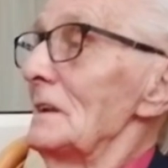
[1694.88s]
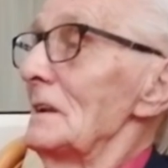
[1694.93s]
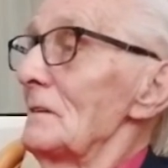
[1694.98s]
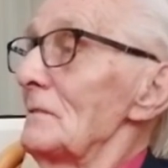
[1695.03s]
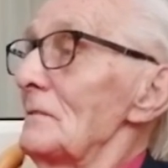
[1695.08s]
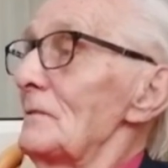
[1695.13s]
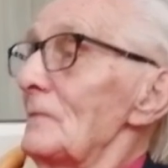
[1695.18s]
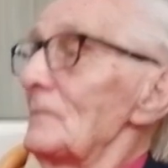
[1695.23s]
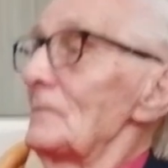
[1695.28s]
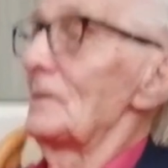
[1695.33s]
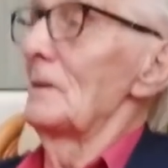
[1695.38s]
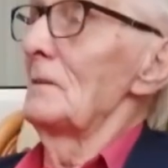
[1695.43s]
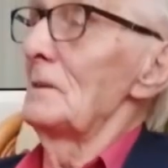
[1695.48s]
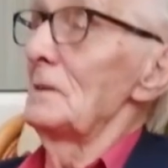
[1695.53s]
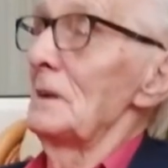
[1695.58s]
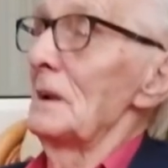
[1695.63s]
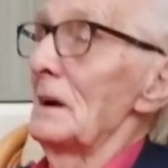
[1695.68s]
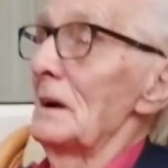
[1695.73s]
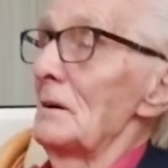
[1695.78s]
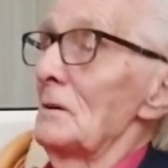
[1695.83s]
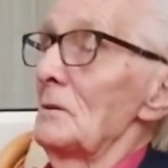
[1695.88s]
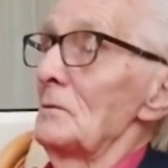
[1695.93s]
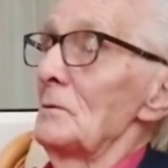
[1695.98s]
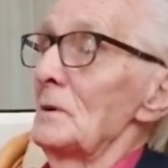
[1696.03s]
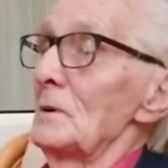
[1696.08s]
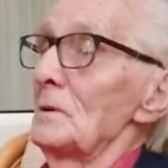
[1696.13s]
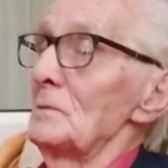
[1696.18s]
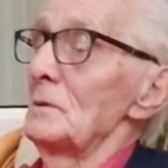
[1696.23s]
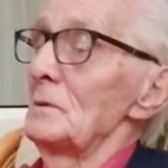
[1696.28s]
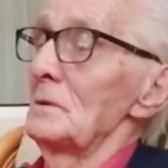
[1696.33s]
And that was a very narrow
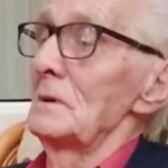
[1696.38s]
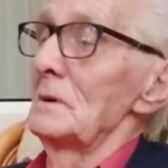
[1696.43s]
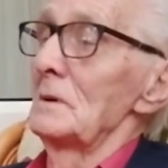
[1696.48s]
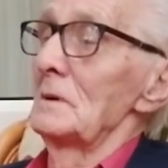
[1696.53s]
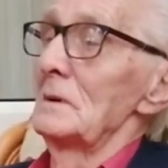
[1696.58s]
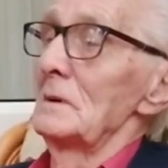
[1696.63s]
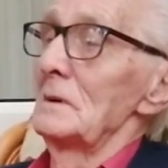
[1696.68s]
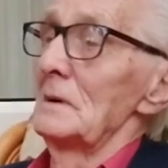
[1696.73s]
road,